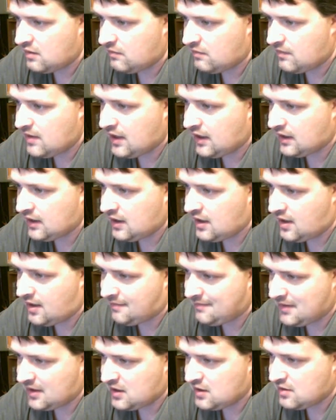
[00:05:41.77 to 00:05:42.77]

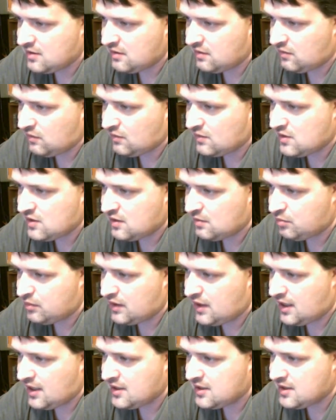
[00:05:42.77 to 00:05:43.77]
Reaganomics, or
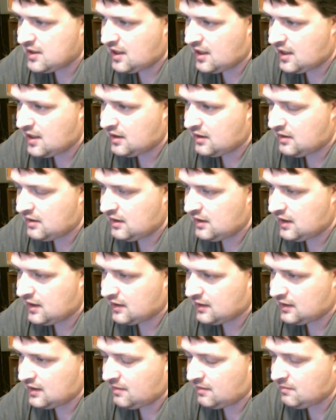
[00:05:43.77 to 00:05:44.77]
supply-side
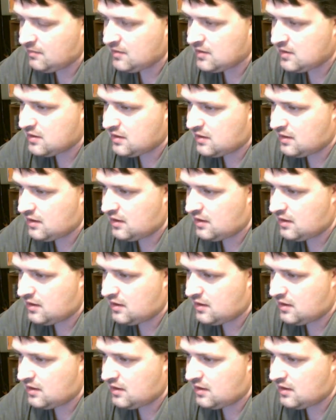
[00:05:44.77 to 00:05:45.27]
economics.